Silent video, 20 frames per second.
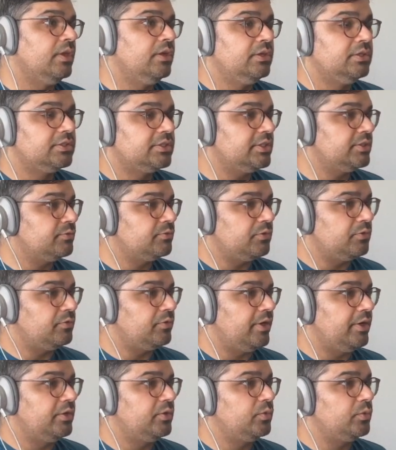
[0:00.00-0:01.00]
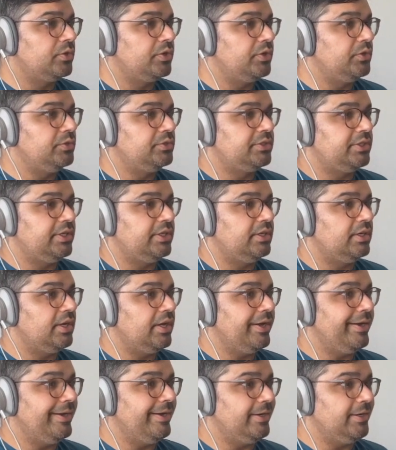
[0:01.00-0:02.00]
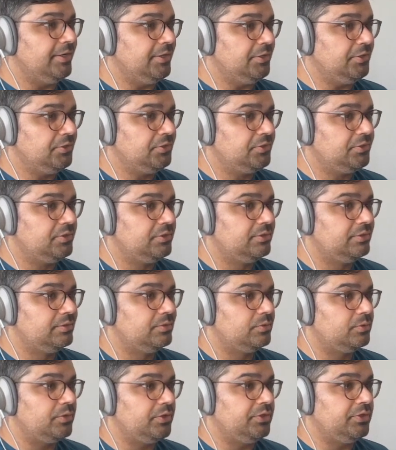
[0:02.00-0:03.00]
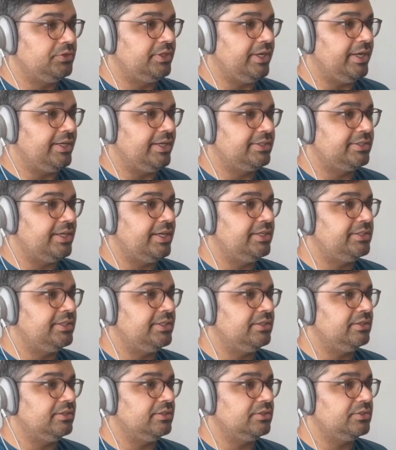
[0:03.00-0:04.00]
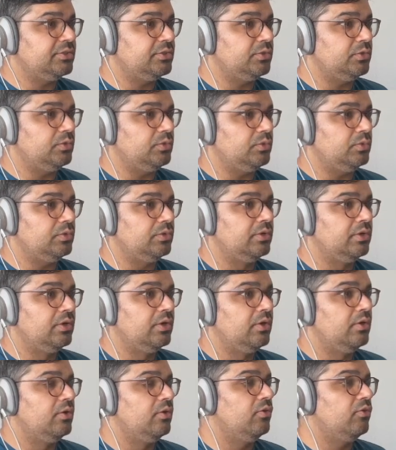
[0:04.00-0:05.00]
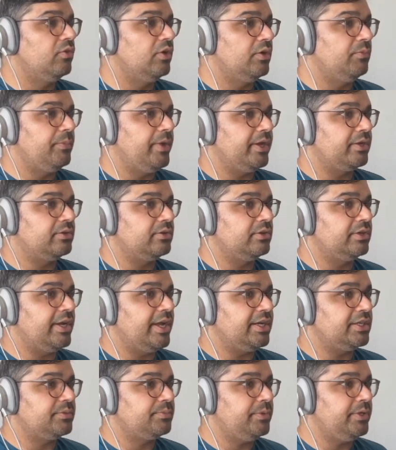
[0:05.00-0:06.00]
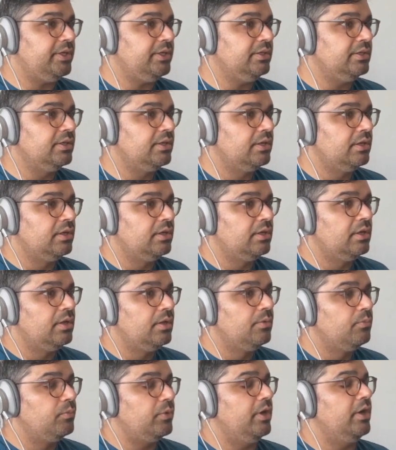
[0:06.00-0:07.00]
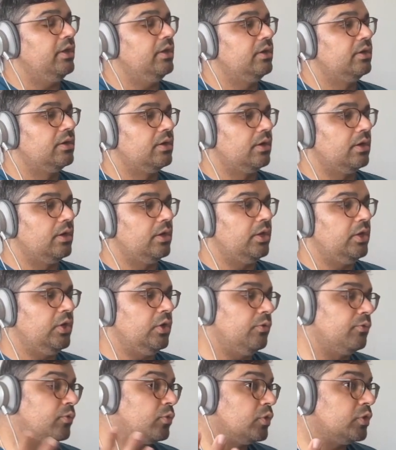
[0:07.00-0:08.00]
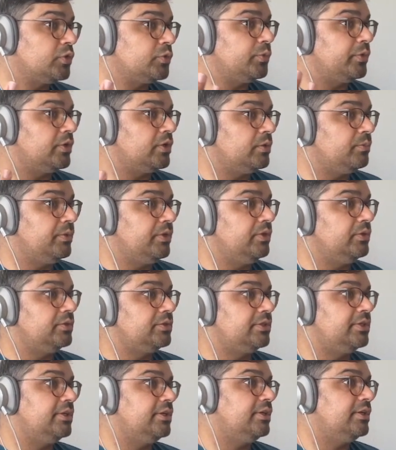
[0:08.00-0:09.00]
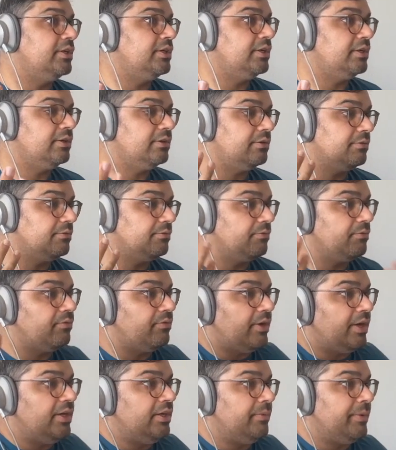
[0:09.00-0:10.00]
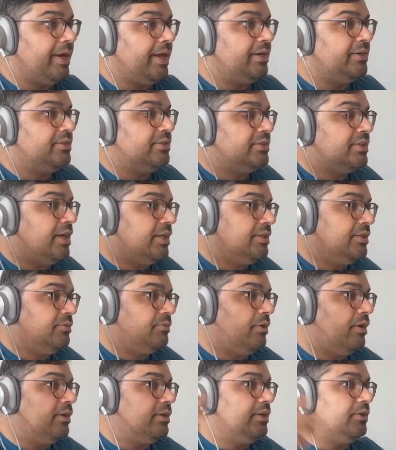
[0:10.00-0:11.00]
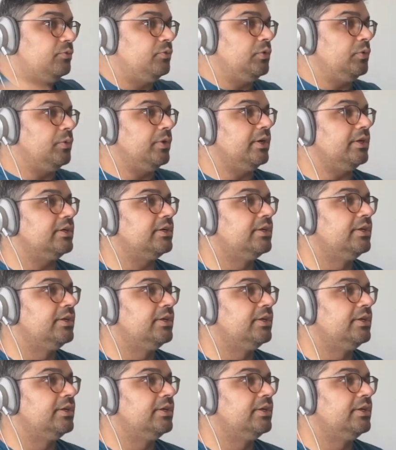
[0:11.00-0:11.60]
Just for fun, we're using sh here to run megdir-p. But of course, we could be using filemanager.default if we want.